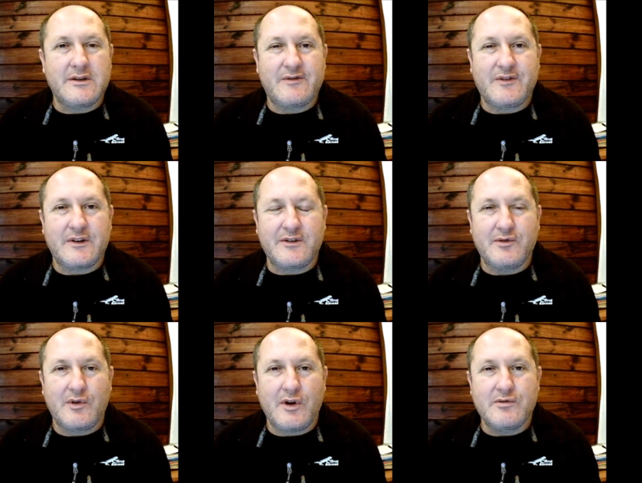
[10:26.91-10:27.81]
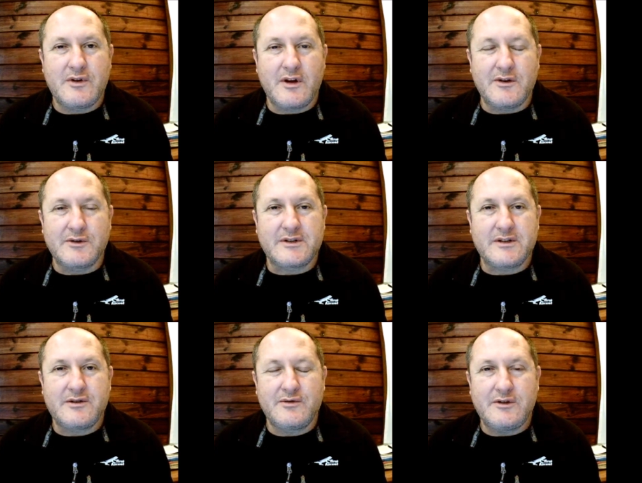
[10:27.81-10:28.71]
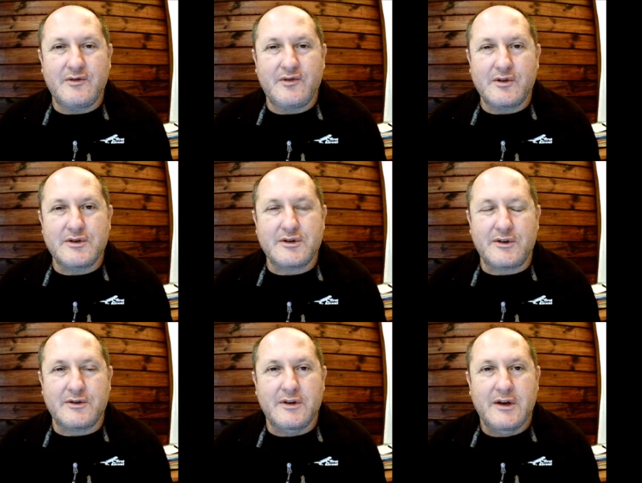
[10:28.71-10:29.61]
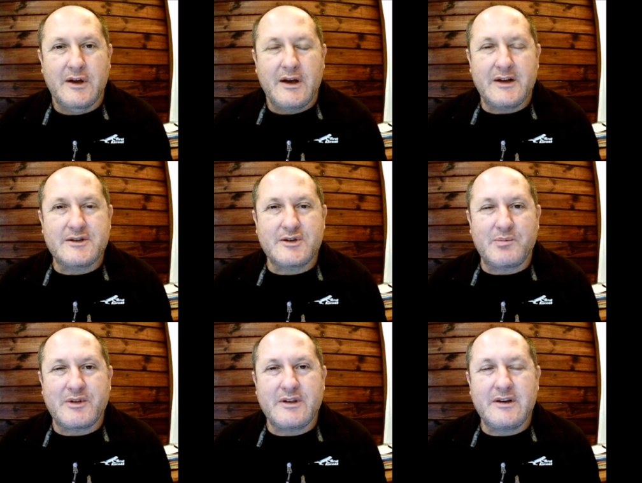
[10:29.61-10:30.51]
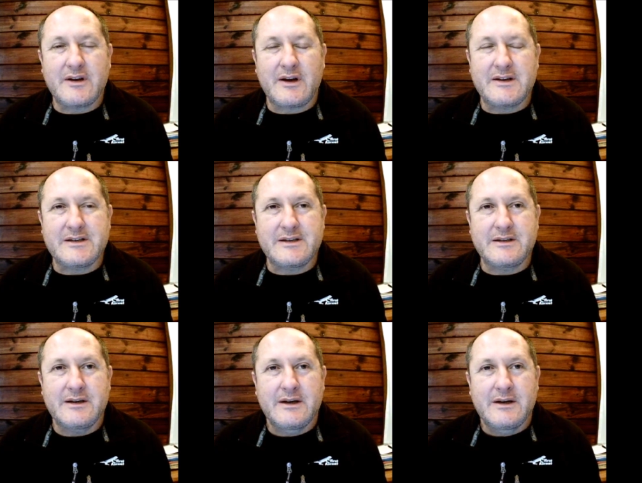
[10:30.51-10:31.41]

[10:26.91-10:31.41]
in front of your own nose that you need to focus on and stop theorizing